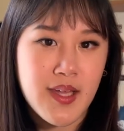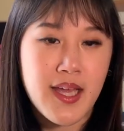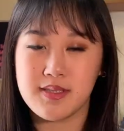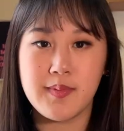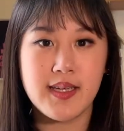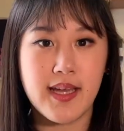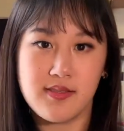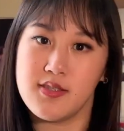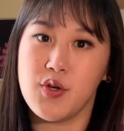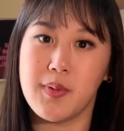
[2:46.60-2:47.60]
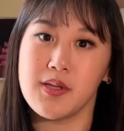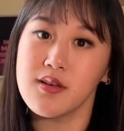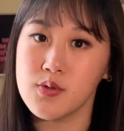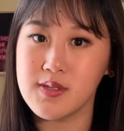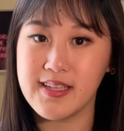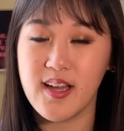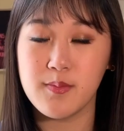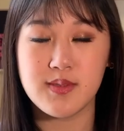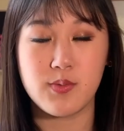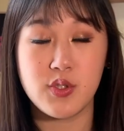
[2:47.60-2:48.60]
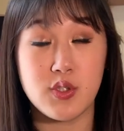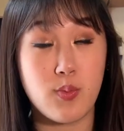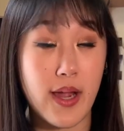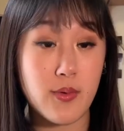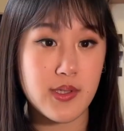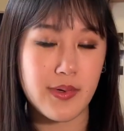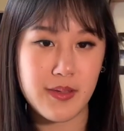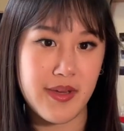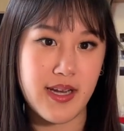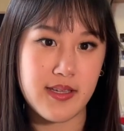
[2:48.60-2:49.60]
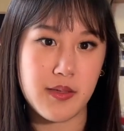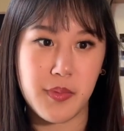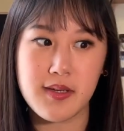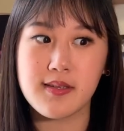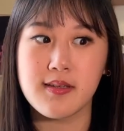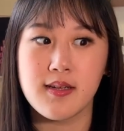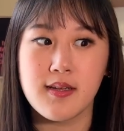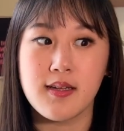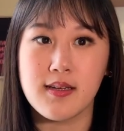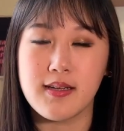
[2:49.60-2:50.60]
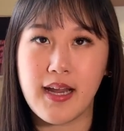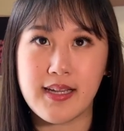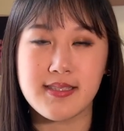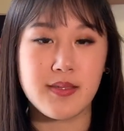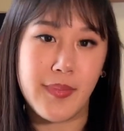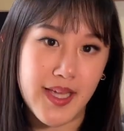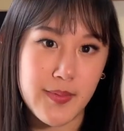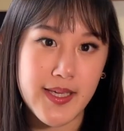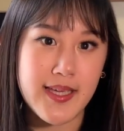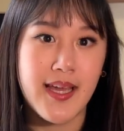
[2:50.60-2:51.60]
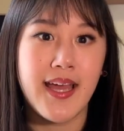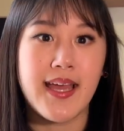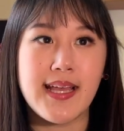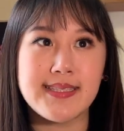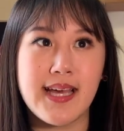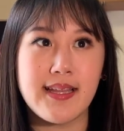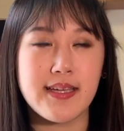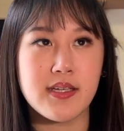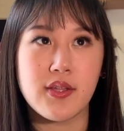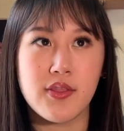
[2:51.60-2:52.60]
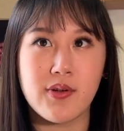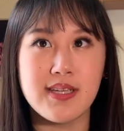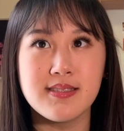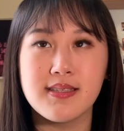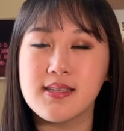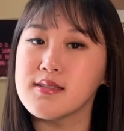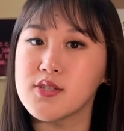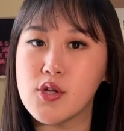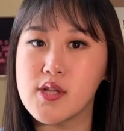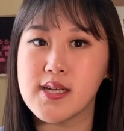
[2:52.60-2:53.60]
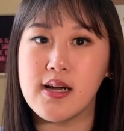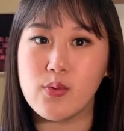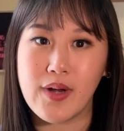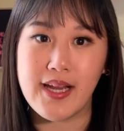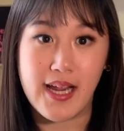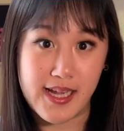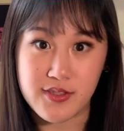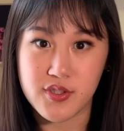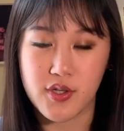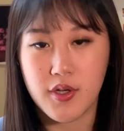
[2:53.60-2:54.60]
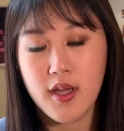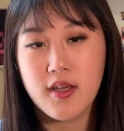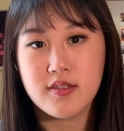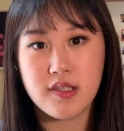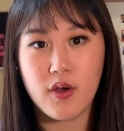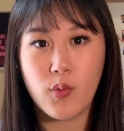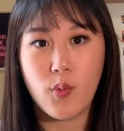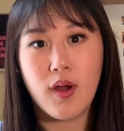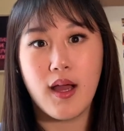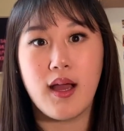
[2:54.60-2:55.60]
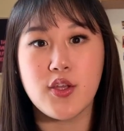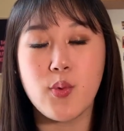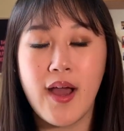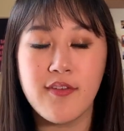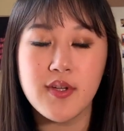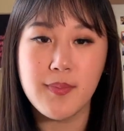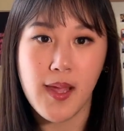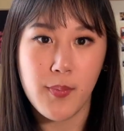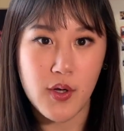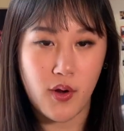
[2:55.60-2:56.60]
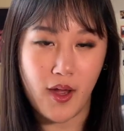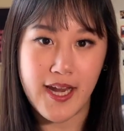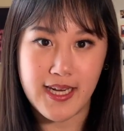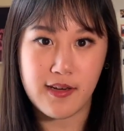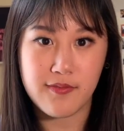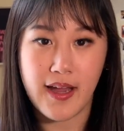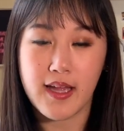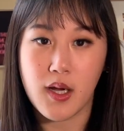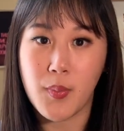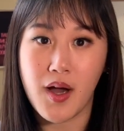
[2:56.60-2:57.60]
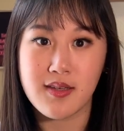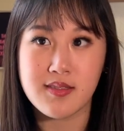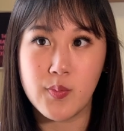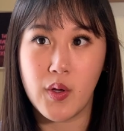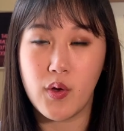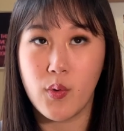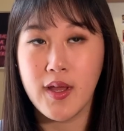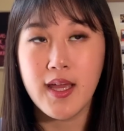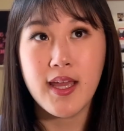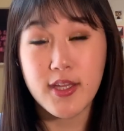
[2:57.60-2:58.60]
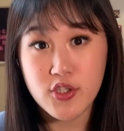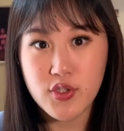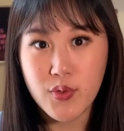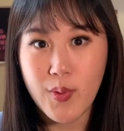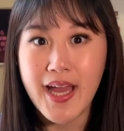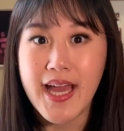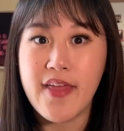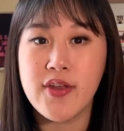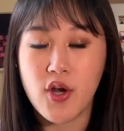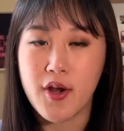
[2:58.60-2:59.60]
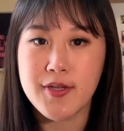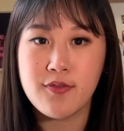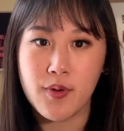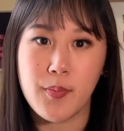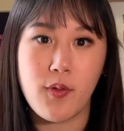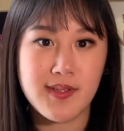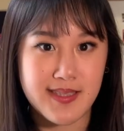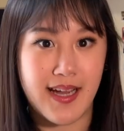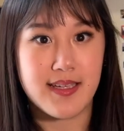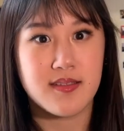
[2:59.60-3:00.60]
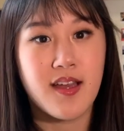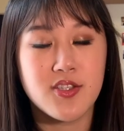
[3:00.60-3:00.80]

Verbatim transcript: Something else to know about law school exams, which is why I really recommend getting the book Getting to Maybe, is that like there isn't necessarily a right answer. So you have to be able to identify a possible issue and then argue for both sides.